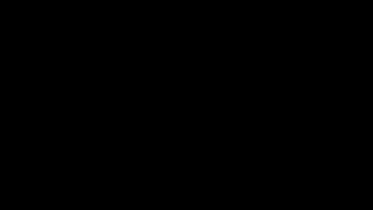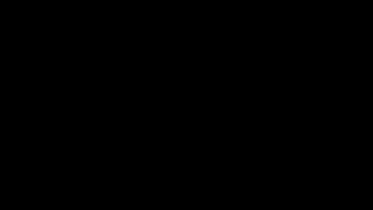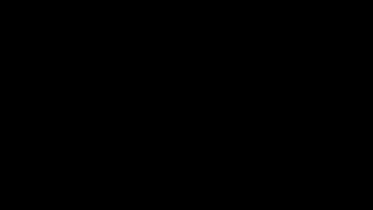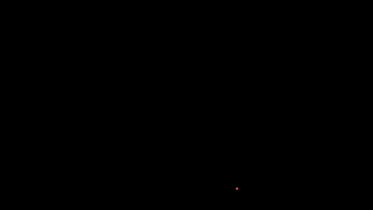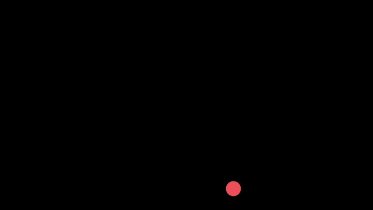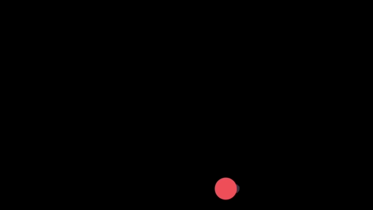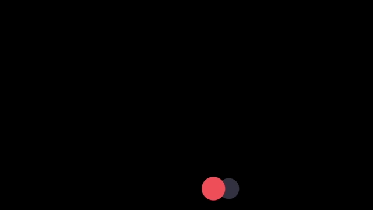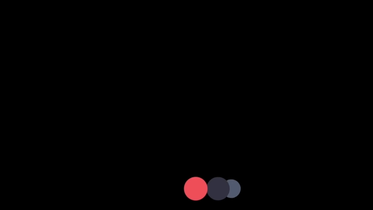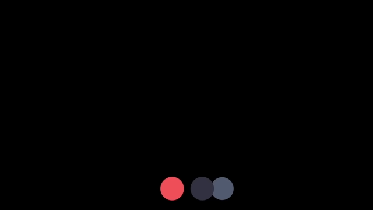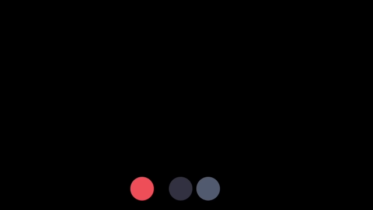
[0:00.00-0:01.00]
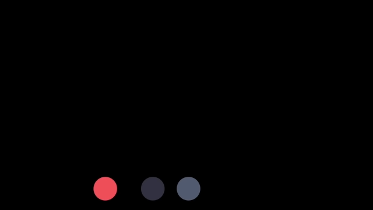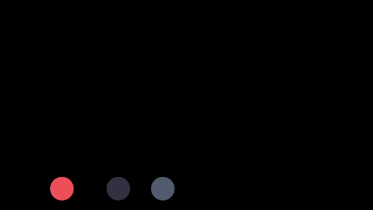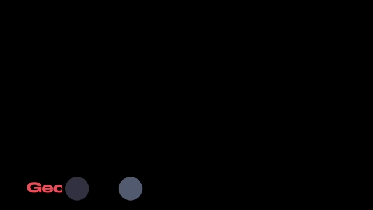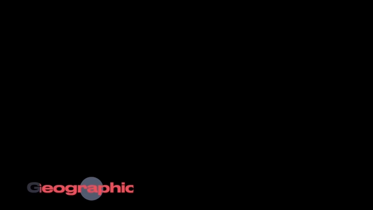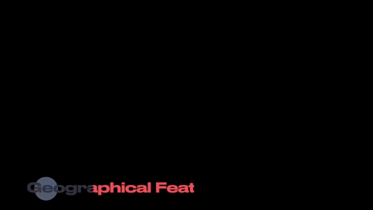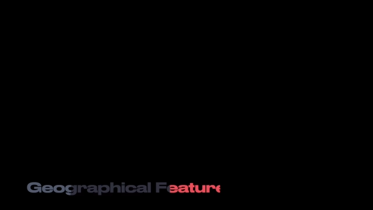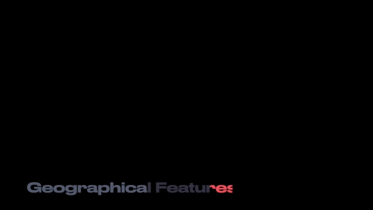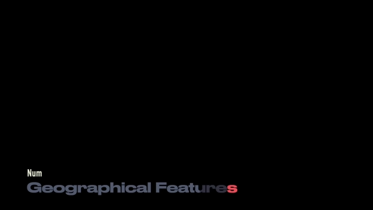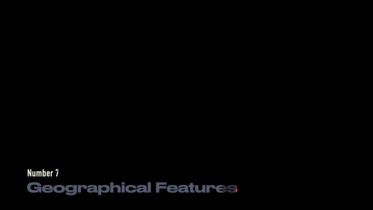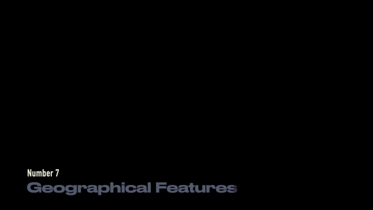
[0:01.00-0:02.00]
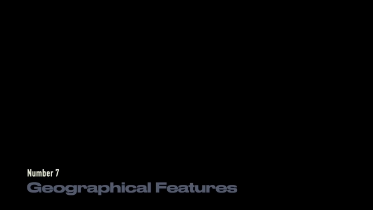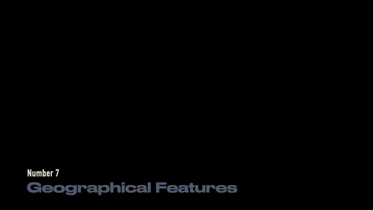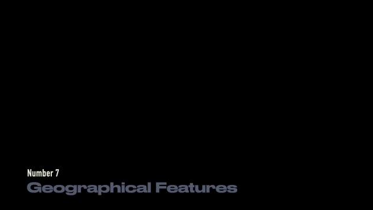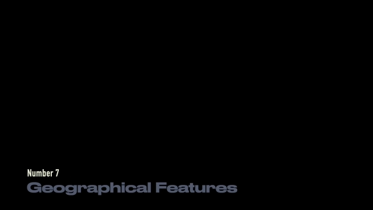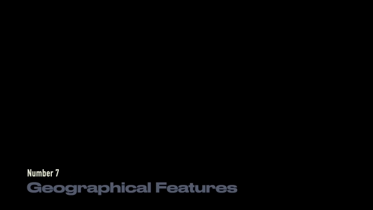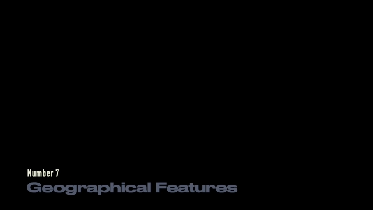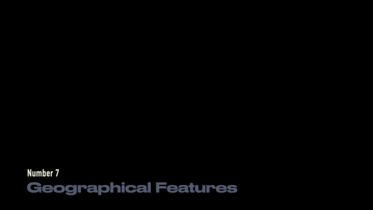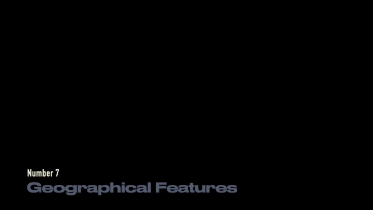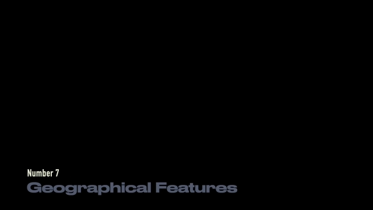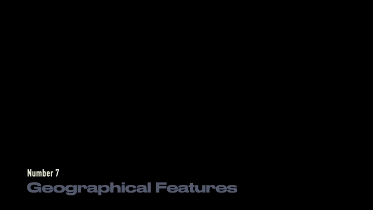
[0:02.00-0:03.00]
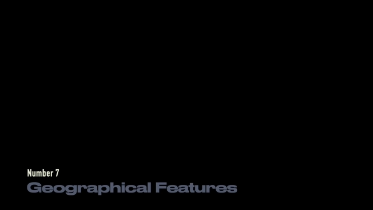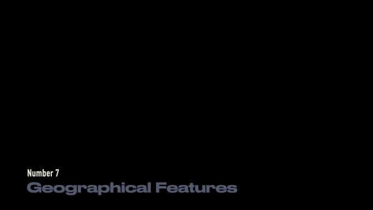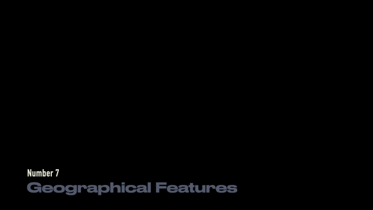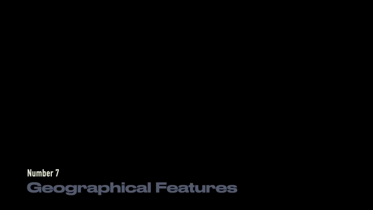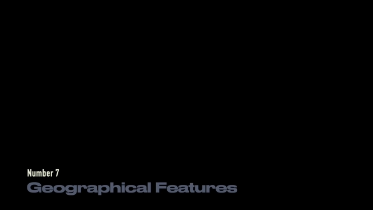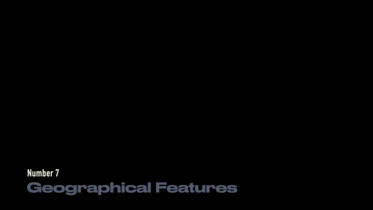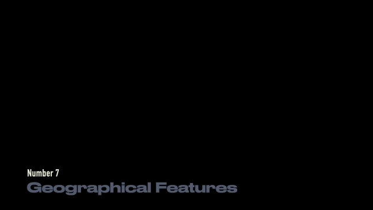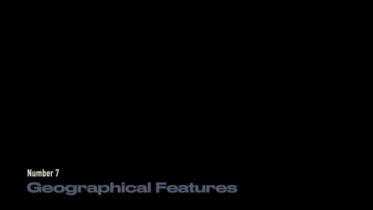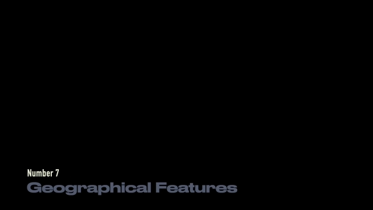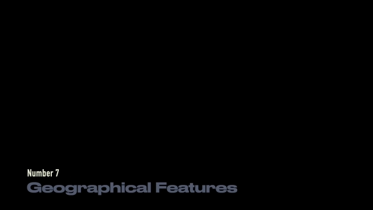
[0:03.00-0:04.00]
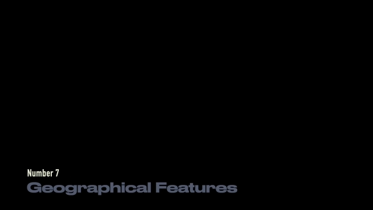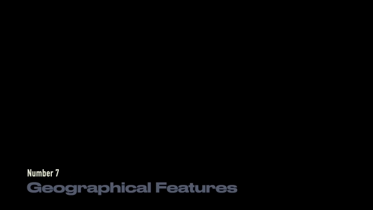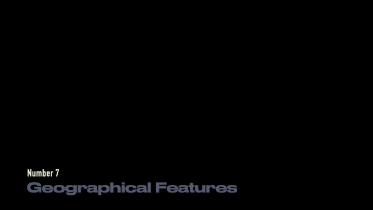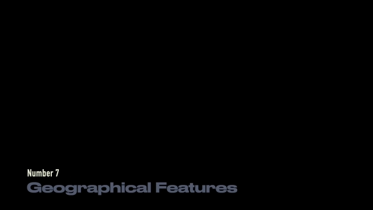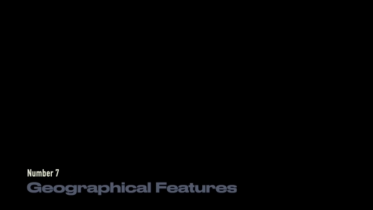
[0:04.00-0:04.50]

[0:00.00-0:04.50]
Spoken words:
[unreadable: no face in view]